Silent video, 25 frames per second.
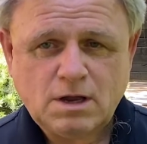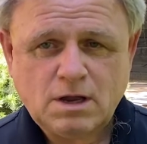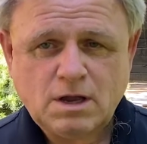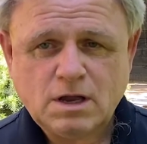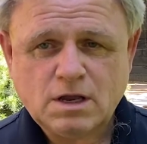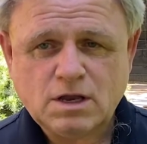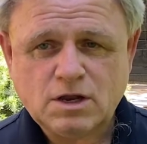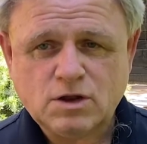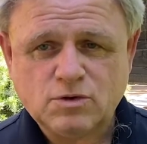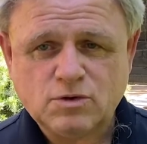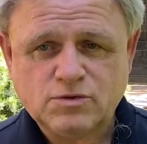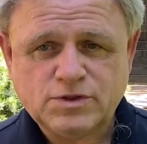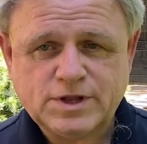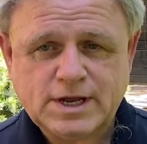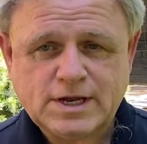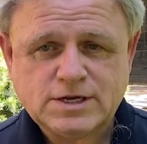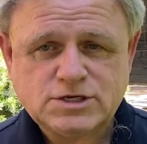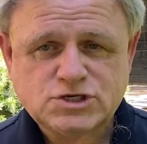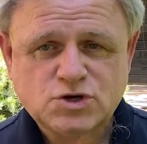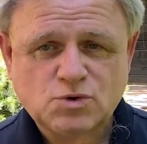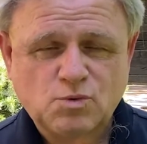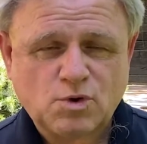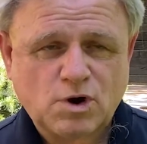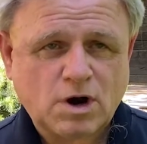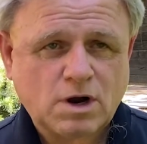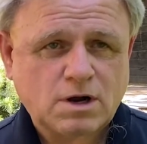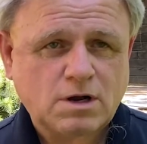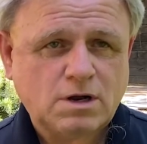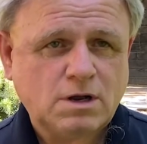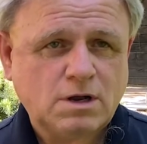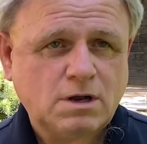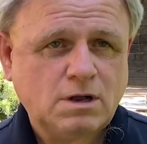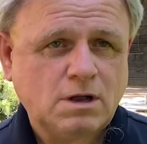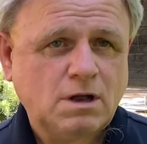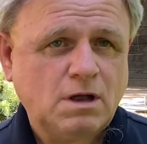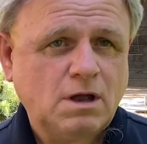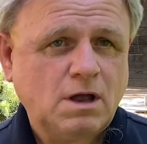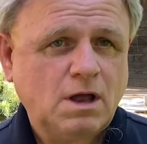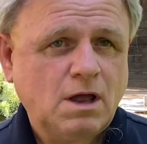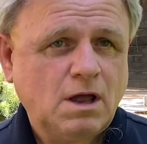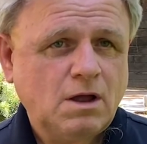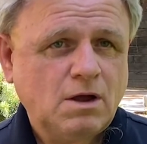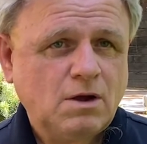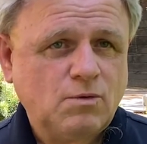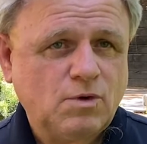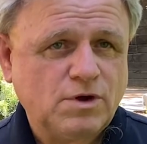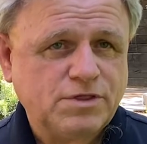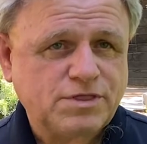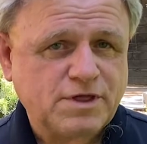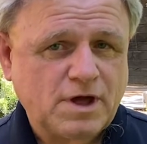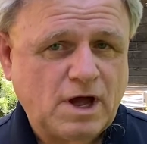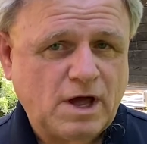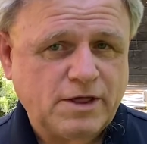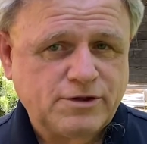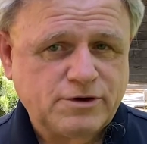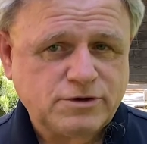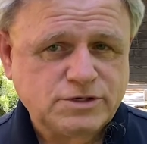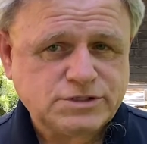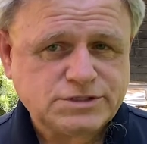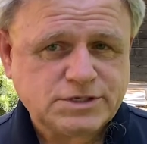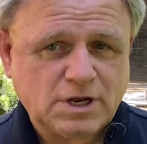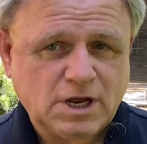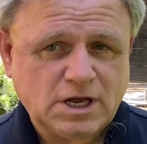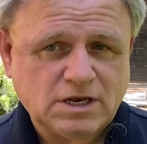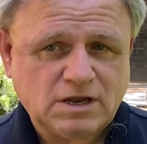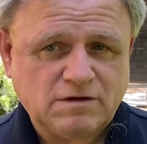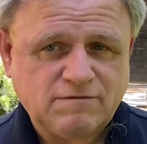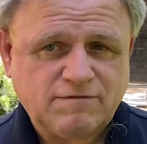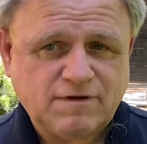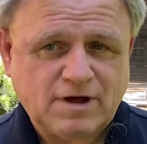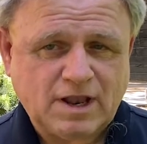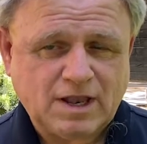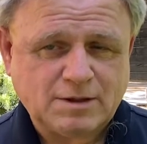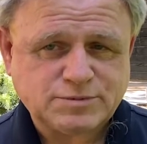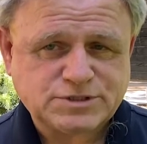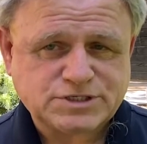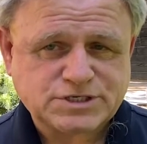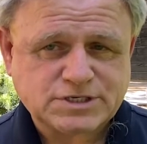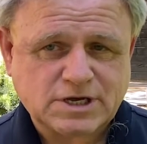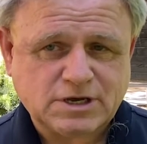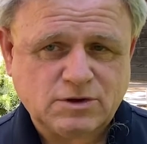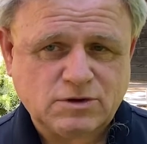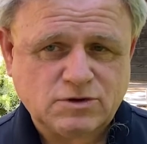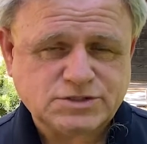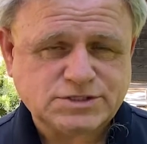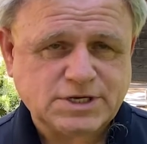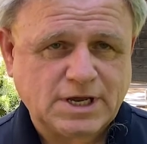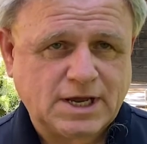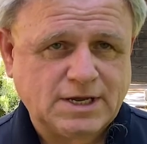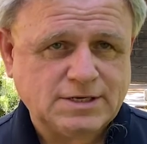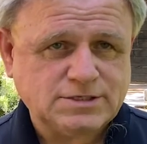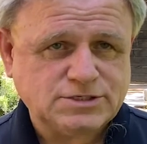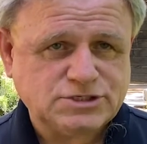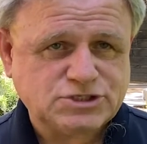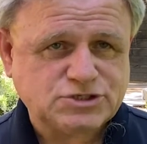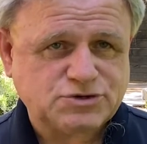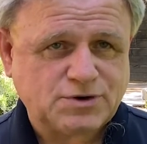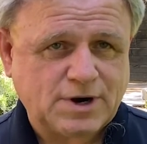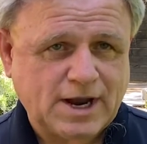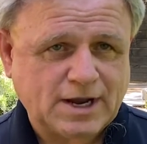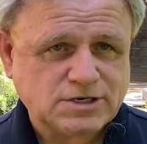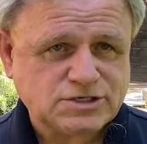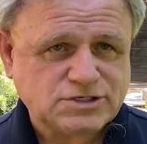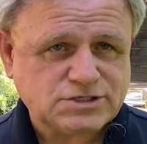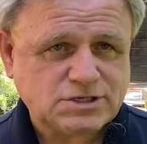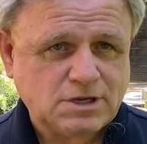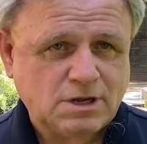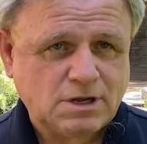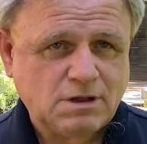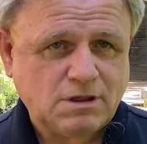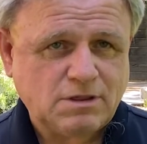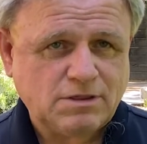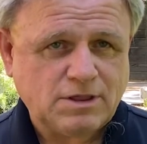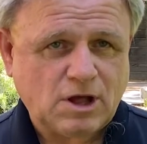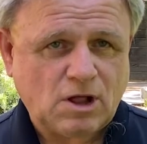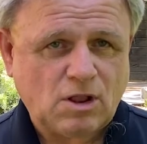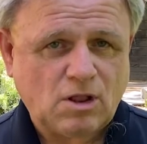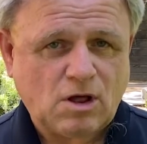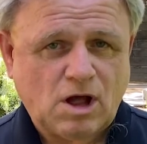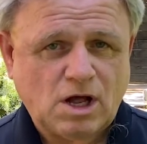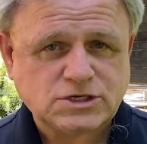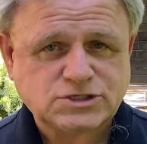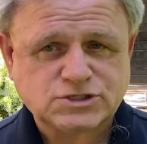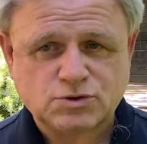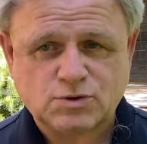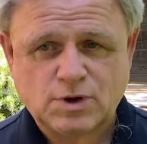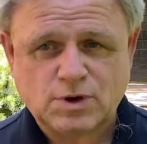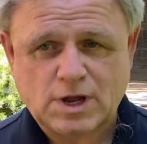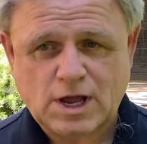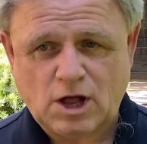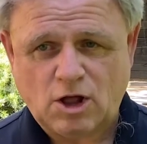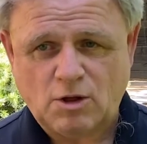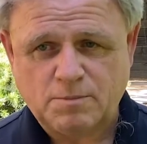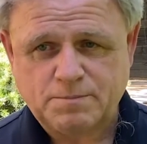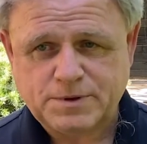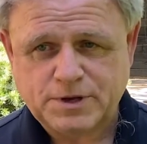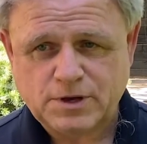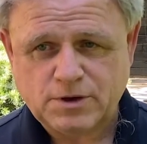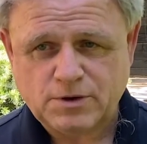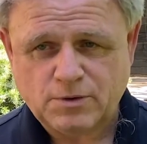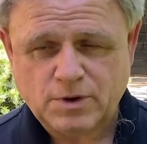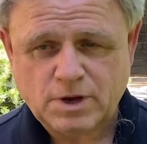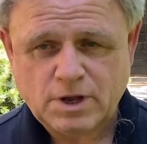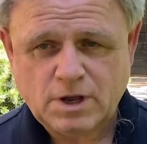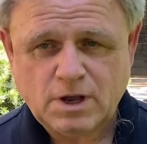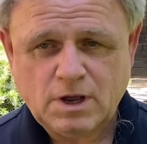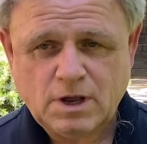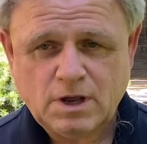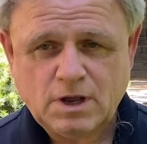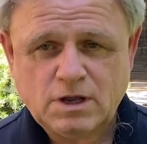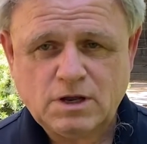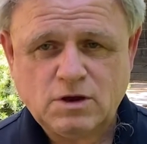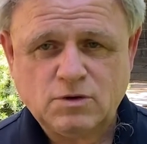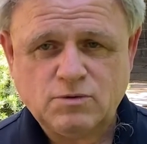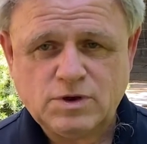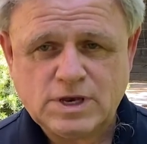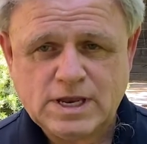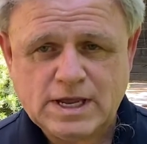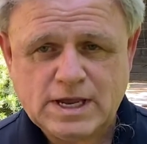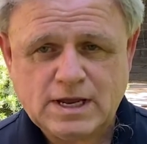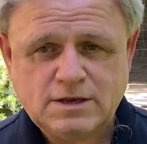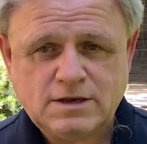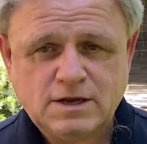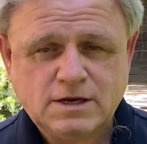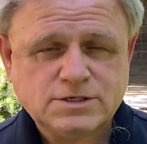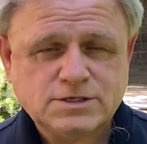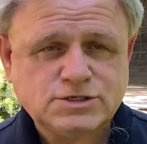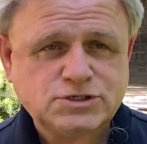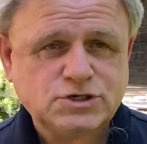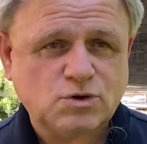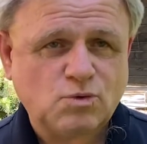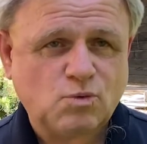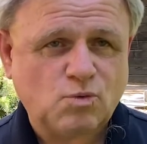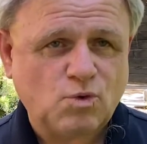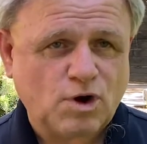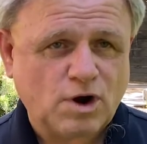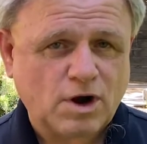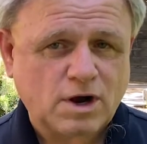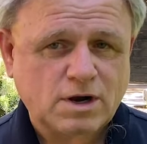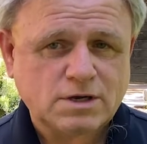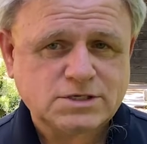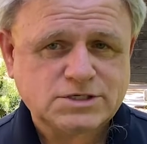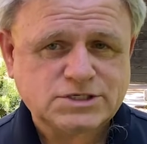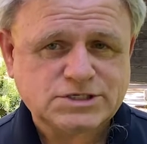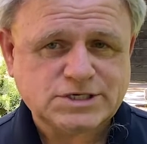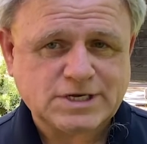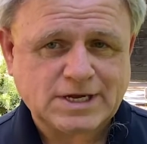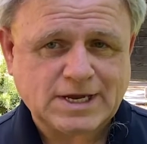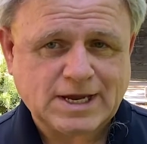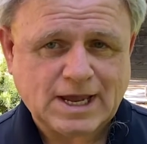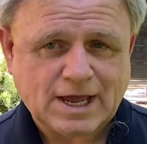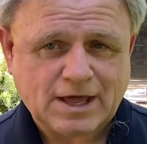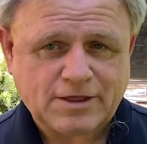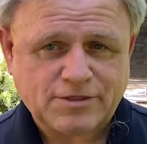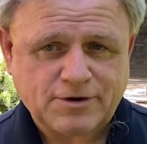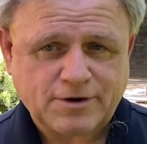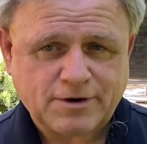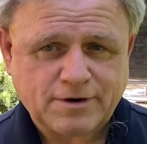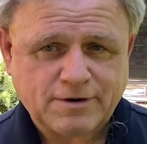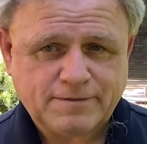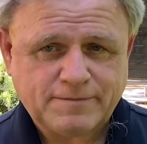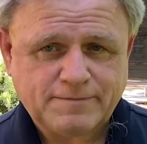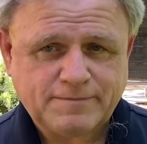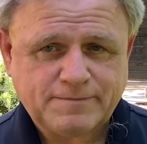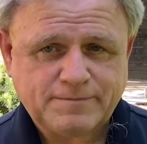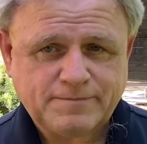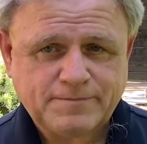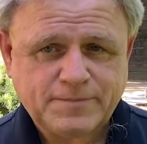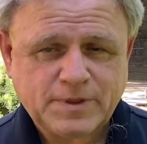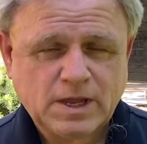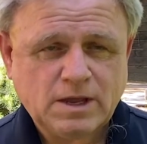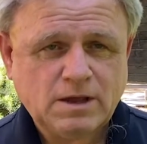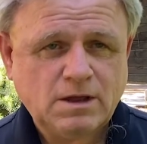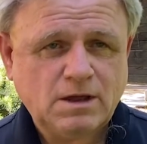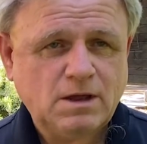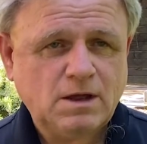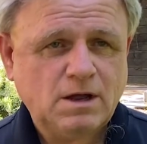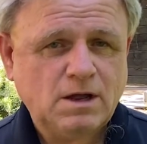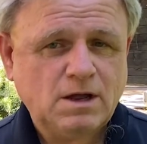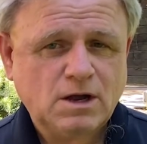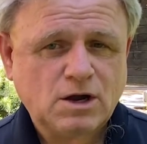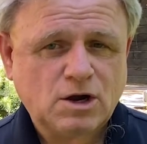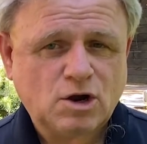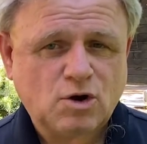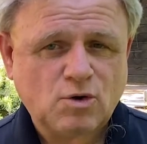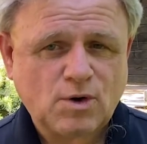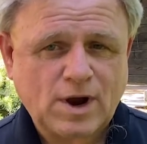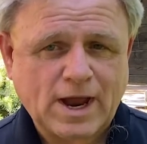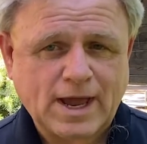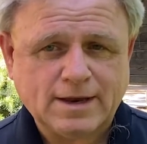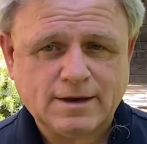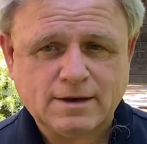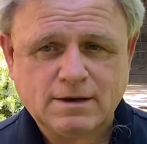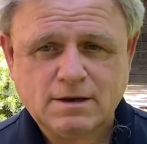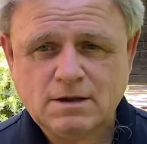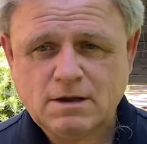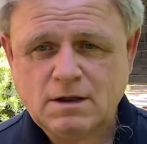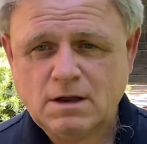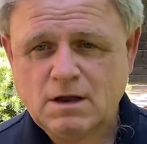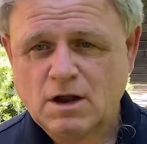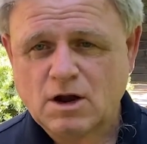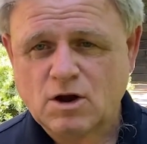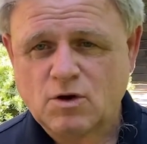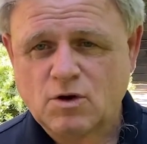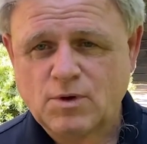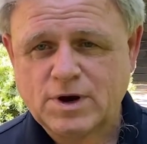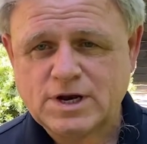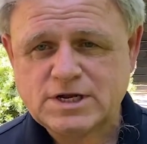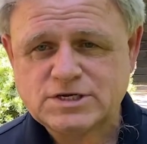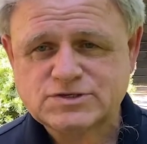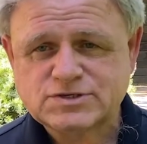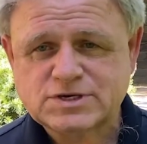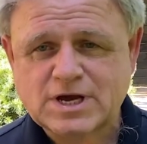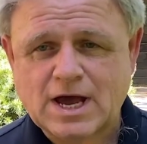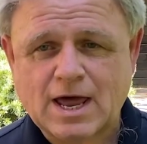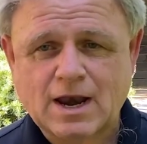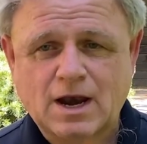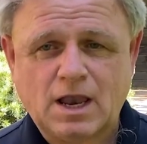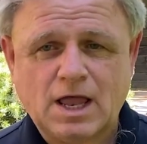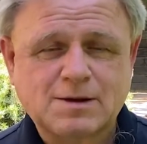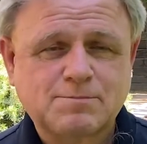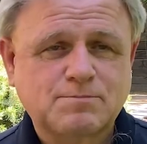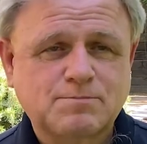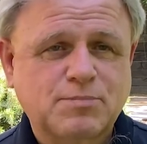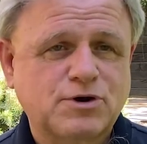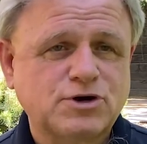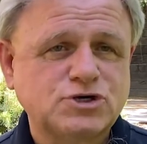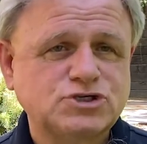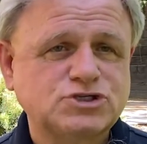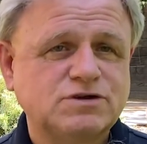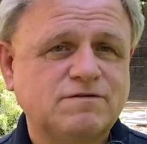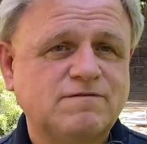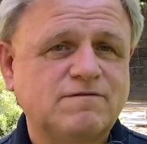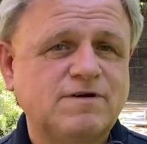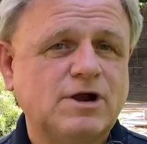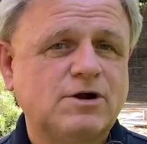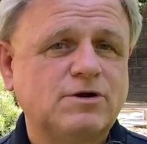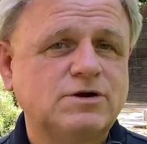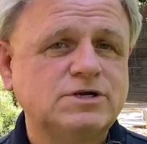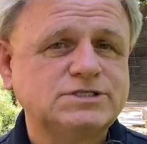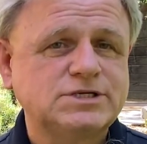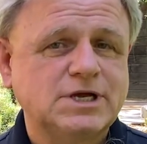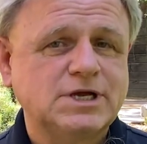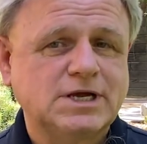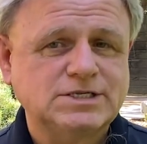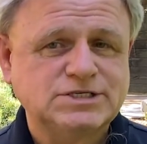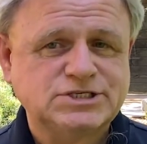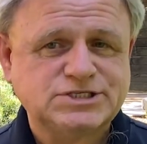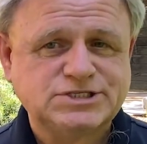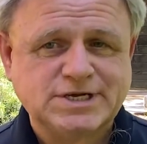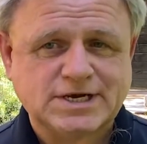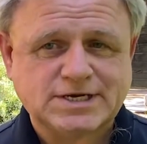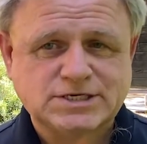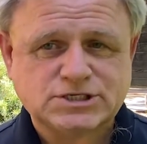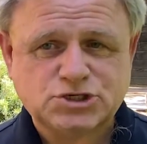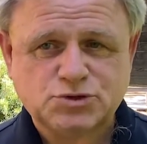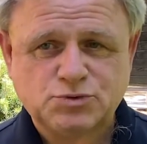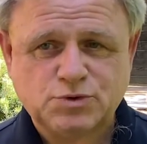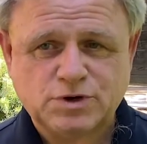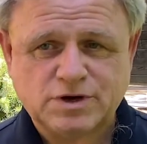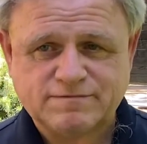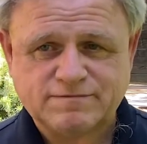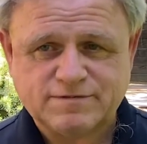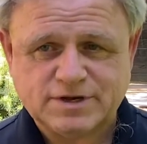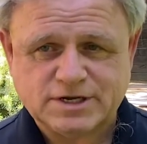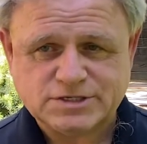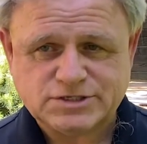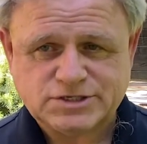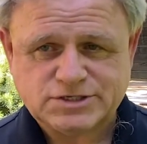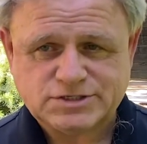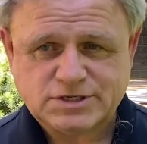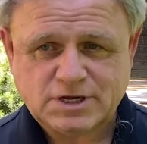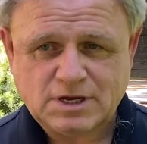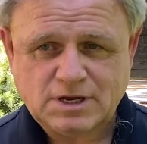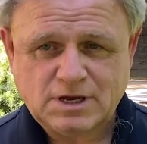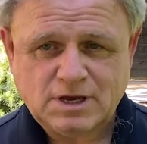You'll need to work with others and develop skills and strengths. They'll also help you. You need to work together. Grit. Grit is kind of like perseverance and stick-to-itiveness.